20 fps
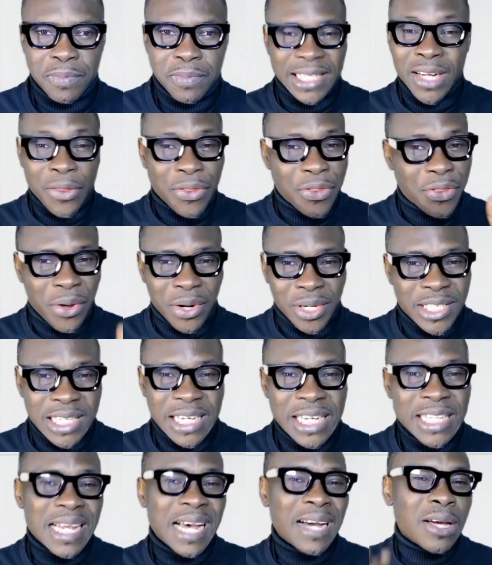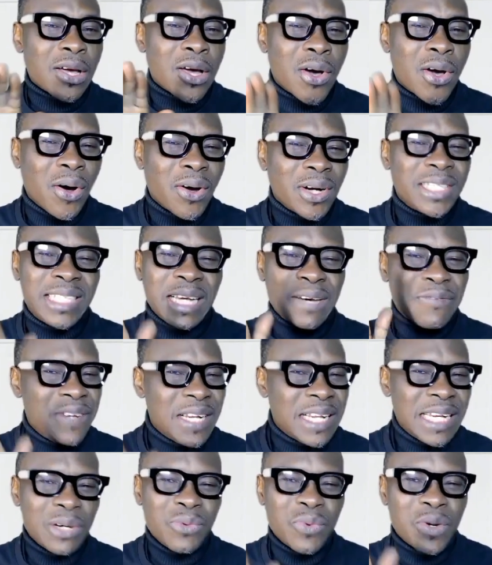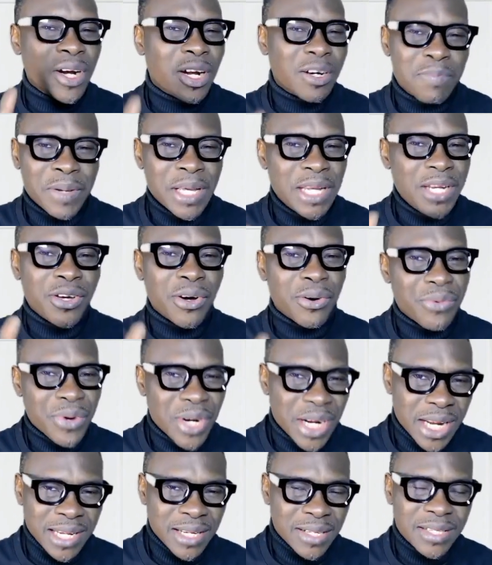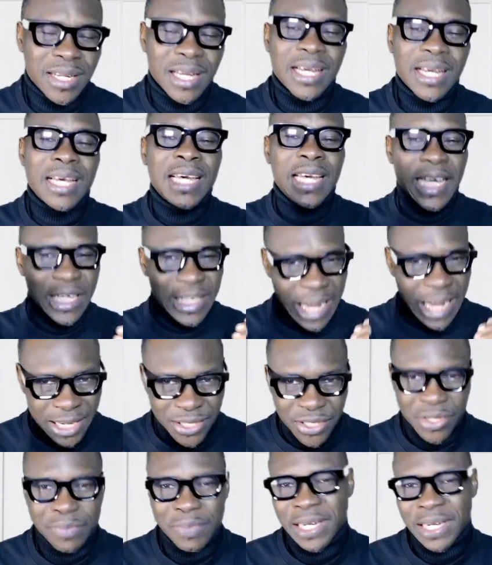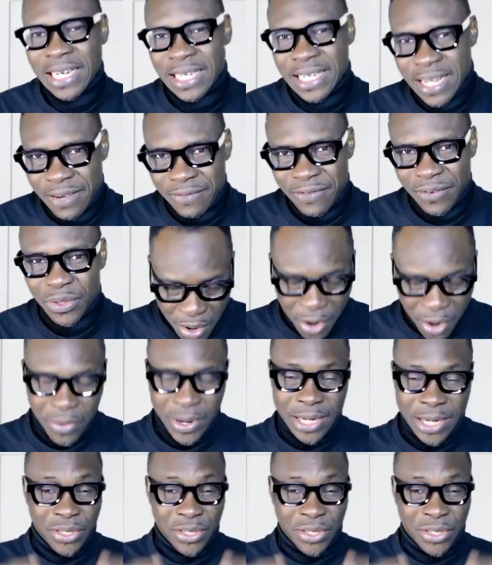The third thing is that God definitely will not be in your race. It has to be the devil's. All right.